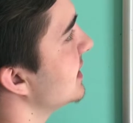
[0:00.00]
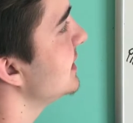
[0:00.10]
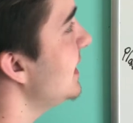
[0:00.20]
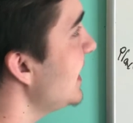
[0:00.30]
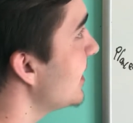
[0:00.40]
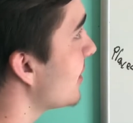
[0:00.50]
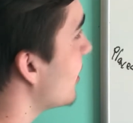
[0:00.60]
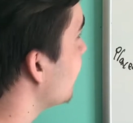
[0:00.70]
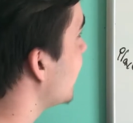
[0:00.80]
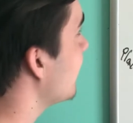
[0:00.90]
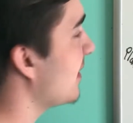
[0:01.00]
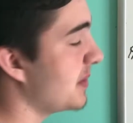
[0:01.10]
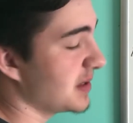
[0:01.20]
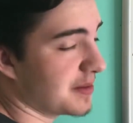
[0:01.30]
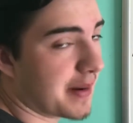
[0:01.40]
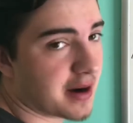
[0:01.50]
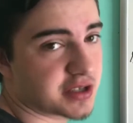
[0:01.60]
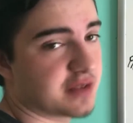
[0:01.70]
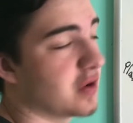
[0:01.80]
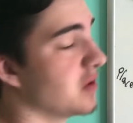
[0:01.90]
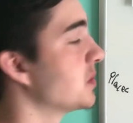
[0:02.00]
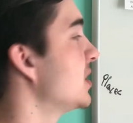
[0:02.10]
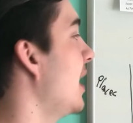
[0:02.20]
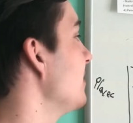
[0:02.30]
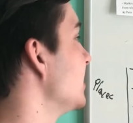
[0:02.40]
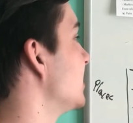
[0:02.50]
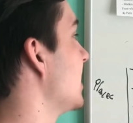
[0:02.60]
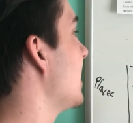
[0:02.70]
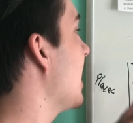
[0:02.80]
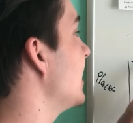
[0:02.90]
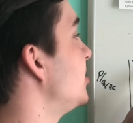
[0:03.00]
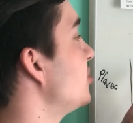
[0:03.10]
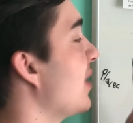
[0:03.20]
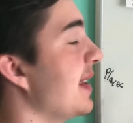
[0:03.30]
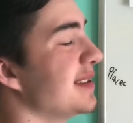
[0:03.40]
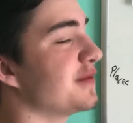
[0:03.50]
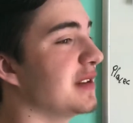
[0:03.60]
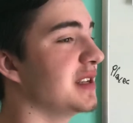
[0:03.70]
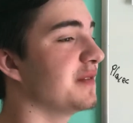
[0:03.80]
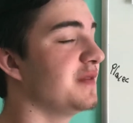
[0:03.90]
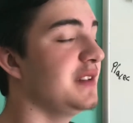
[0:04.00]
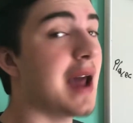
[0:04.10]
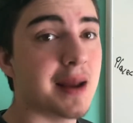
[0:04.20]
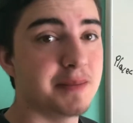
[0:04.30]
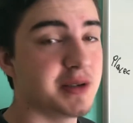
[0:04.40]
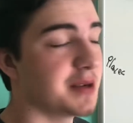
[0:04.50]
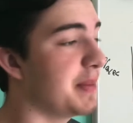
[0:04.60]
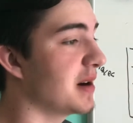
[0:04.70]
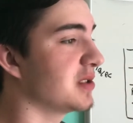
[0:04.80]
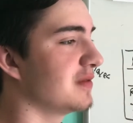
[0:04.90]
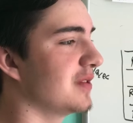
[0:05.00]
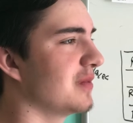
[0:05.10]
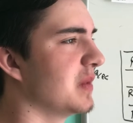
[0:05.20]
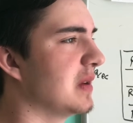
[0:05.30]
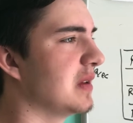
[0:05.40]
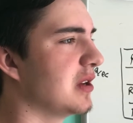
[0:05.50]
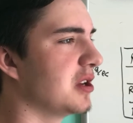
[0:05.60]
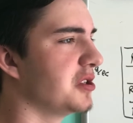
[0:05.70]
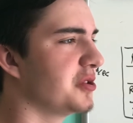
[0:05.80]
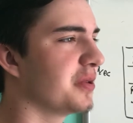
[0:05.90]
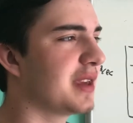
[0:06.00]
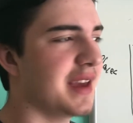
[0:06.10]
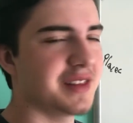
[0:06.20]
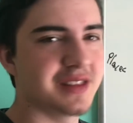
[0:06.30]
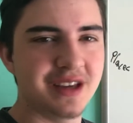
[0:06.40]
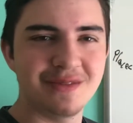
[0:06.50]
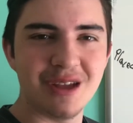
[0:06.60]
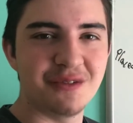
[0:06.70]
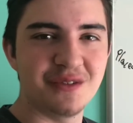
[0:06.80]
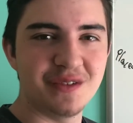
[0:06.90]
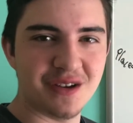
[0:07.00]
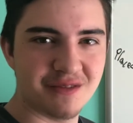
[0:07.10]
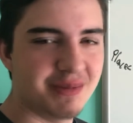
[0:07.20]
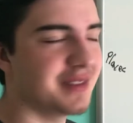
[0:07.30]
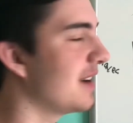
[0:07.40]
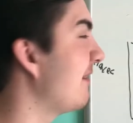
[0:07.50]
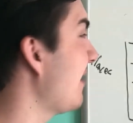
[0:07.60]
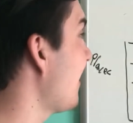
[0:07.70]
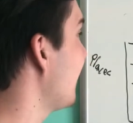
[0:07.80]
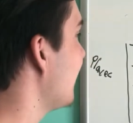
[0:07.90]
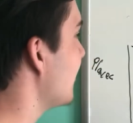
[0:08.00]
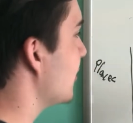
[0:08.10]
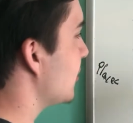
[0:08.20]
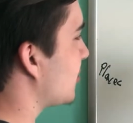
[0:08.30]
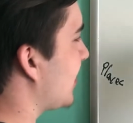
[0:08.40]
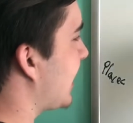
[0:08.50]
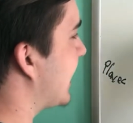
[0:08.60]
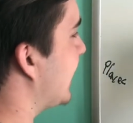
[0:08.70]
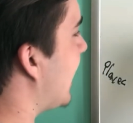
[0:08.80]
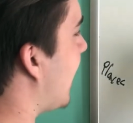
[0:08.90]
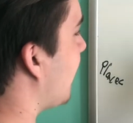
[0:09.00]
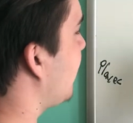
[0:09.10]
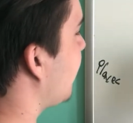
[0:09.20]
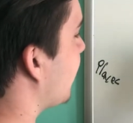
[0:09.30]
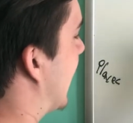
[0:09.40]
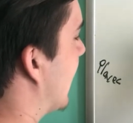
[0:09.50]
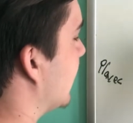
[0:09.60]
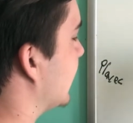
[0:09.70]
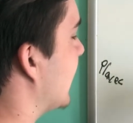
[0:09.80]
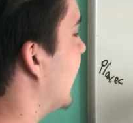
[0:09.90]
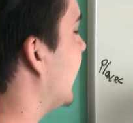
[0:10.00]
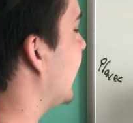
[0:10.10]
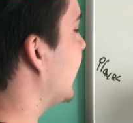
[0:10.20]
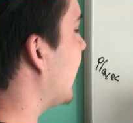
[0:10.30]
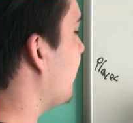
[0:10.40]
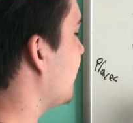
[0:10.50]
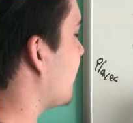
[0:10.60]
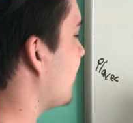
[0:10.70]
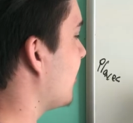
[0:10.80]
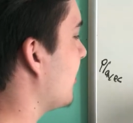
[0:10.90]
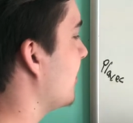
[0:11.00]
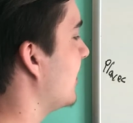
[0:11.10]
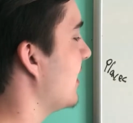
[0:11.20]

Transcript: neither of them have been to Paris or Rome. So that means Andrew and his friend have not been to Paris or Rome. So you can't live there if you've never been there, right? So he cannot be from Paris, and he cannot be from Rome.